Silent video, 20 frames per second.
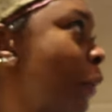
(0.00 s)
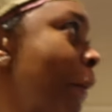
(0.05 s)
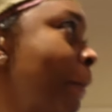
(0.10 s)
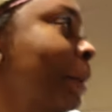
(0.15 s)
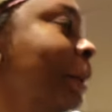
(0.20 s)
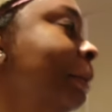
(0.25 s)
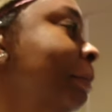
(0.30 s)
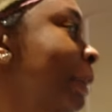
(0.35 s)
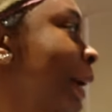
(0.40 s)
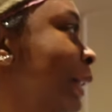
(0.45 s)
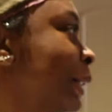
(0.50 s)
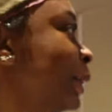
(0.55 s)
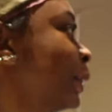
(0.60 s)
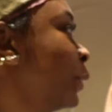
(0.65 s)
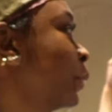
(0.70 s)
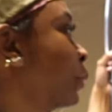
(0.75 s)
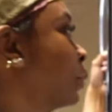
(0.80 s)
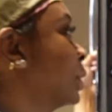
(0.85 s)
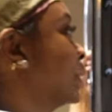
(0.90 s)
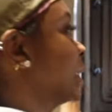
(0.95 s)
warm up my
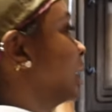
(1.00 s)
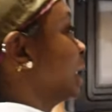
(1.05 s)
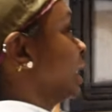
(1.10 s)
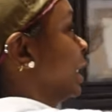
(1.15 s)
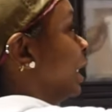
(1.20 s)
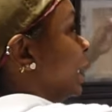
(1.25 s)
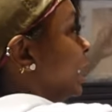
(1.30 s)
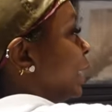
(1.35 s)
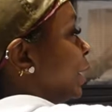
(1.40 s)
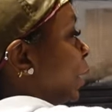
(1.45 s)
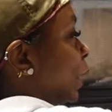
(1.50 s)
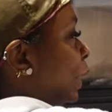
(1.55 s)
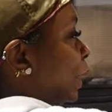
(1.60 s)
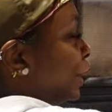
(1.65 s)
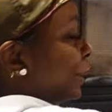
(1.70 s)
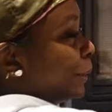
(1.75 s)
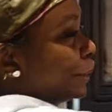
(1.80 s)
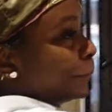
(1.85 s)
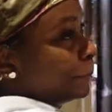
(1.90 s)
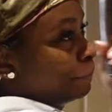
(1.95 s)
little croissant,
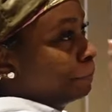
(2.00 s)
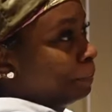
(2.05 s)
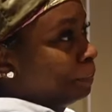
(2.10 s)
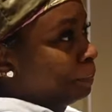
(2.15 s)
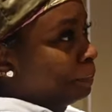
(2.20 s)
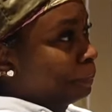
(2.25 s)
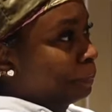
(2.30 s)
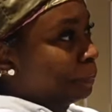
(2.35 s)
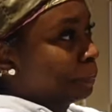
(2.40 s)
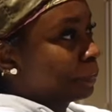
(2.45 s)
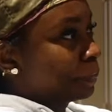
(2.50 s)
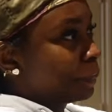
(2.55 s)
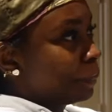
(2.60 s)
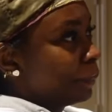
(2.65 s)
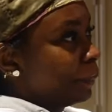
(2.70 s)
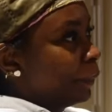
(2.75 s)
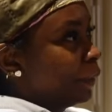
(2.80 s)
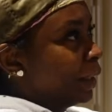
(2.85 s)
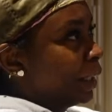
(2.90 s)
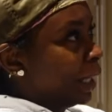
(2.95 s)
y'all.
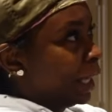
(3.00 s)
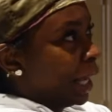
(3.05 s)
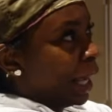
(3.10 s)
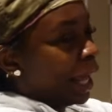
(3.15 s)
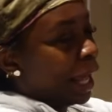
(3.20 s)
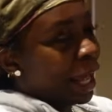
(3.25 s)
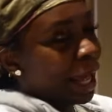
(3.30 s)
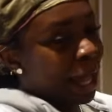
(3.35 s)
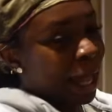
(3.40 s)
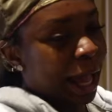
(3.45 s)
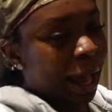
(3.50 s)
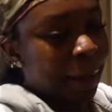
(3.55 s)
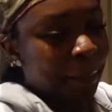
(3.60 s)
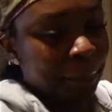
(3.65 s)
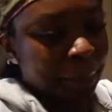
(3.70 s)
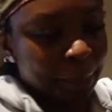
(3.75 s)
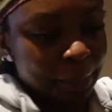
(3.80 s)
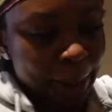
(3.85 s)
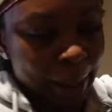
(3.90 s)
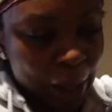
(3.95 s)
I'm
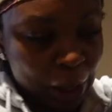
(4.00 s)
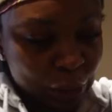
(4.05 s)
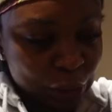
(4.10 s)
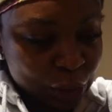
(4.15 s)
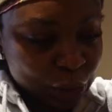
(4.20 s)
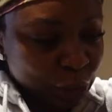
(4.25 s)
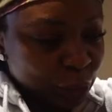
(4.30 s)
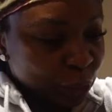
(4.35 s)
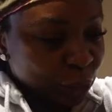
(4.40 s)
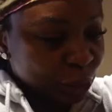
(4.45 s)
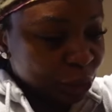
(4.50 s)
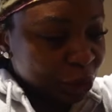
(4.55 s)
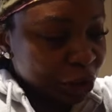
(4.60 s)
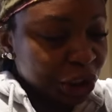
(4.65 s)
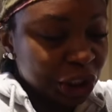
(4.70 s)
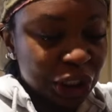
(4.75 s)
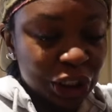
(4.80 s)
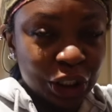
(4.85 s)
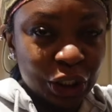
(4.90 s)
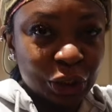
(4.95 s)
about to
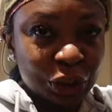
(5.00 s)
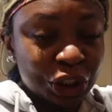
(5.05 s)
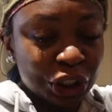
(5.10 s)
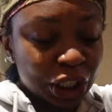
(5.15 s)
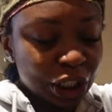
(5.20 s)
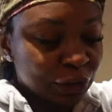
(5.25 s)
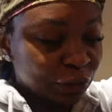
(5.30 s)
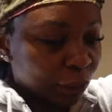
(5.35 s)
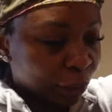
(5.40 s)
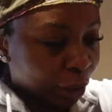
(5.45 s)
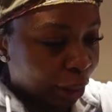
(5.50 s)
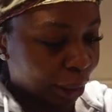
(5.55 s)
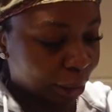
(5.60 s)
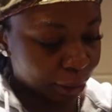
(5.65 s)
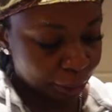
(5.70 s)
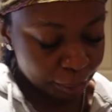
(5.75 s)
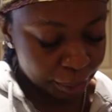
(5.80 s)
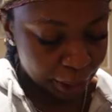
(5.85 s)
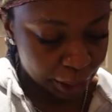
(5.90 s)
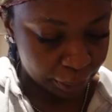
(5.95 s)
chill just for a
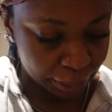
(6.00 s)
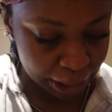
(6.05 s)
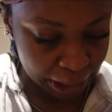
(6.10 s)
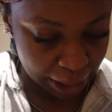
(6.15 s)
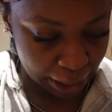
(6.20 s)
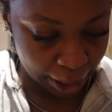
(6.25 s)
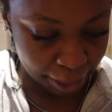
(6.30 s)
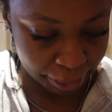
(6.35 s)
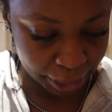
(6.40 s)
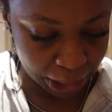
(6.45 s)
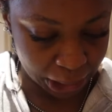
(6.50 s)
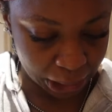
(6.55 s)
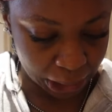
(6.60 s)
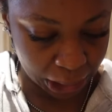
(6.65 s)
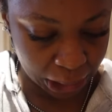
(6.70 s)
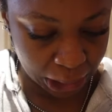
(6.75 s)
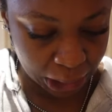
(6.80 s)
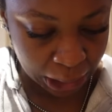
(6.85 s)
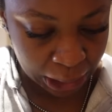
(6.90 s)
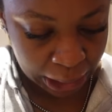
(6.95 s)
little bit. What time is it?
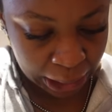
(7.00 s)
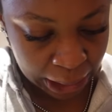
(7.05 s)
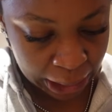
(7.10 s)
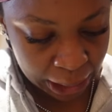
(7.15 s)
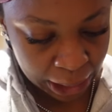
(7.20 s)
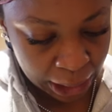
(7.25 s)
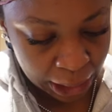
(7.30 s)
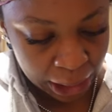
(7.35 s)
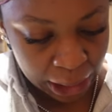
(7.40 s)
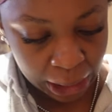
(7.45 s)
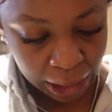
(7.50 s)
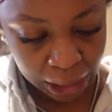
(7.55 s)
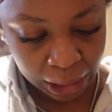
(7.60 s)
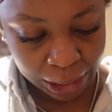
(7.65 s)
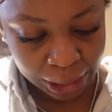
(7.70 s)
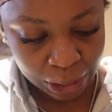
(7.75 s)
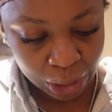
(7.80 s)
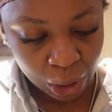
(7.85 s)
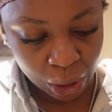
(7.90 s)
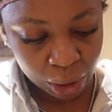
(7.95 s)
It
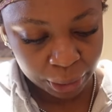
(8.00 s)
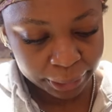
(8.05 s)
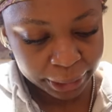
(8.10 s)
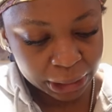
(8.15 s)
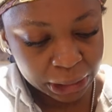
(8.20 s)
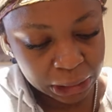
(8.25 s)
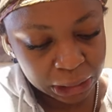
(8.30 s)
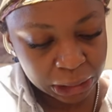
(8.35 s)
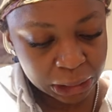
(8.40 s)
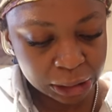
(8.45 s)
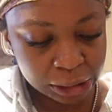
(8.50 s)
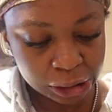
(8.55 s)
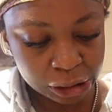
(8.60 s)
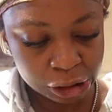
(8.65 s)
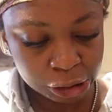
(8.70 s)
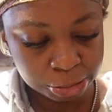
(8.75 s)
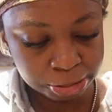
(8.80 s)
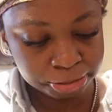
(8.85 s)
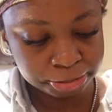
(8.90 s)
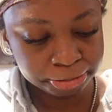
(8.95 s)
is
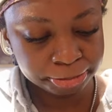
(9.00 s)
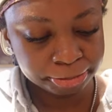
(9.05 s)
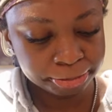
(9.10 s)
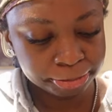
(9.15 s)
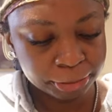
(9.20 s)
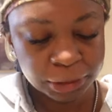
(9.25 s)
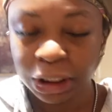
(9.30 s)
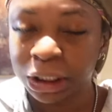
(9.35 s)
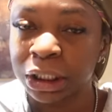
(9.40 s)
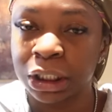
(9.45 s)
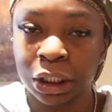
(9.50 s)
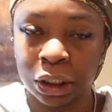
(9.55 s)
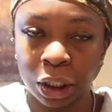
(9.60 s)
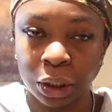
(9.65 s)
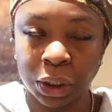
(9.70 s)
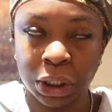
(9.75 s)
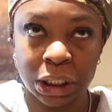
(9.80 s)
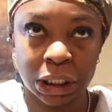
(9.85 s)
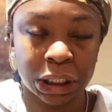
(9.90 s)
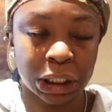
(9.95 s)
currently
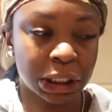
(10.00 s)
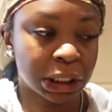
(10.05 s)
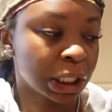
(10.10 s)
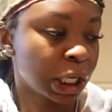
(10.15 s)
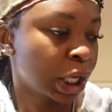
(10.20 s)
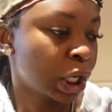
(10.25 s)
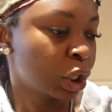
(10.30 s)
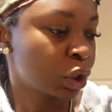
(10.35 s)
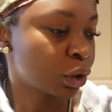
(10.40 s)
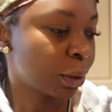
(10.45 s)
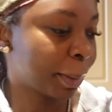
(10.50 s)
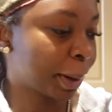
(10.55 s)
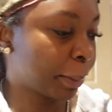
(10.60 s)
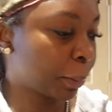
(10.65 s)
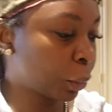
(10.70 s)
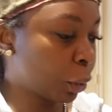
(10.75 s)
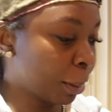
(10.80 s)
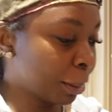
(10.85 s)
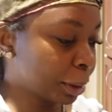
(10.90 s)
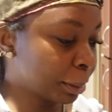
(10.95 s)
10:06, so I'm gonna
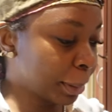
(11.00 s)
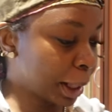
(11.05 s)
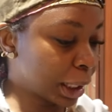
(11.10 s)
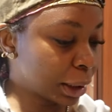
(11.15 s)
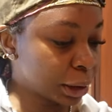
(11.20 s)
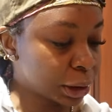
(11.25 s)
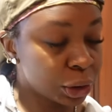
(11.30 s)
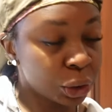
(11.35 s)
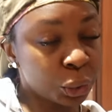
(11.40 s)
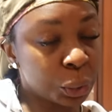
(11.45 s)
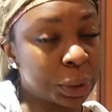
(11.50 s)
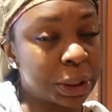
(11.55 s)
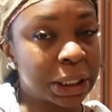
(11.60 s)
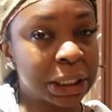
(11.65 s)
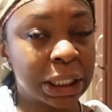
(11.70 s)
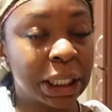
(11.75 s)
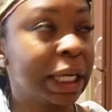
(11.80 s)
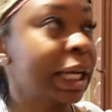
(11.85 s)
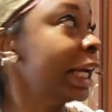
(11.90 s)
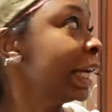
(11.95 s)
warm up my little
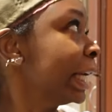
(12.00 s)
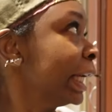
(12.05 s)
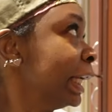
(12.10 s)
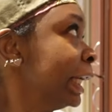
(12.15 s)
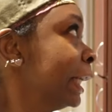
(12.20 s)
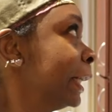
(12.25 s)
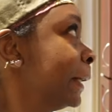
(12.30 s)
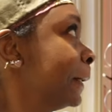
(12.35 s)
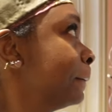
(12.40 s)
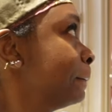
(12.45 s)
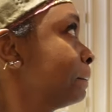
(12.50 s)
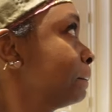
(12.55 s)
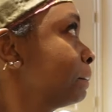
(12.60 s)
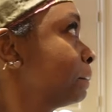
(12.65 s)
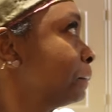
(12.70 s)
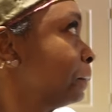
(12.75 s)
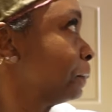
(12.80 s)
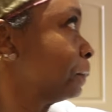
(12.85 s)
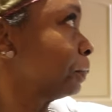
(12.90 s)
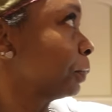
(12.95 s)
croissant, eat it.
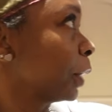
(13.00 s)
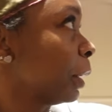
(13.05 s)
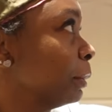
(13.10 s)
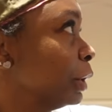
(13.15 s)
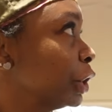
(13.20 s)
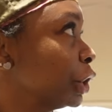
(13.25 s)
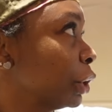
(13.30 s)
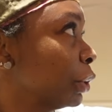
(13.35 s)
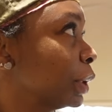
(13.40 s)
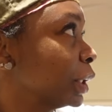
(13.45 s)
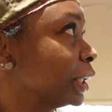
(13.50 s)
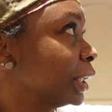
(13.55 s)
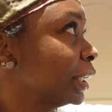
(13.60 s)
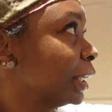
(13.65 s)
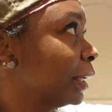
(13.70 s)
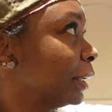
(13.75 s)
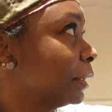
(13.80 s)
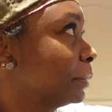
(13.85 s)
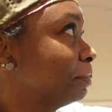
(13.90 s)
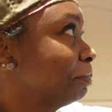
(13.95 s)
Let me show it to
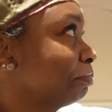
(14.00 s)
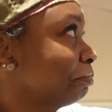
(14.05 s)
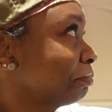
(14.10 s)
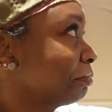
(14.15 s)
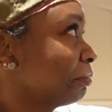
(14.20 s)
y'all.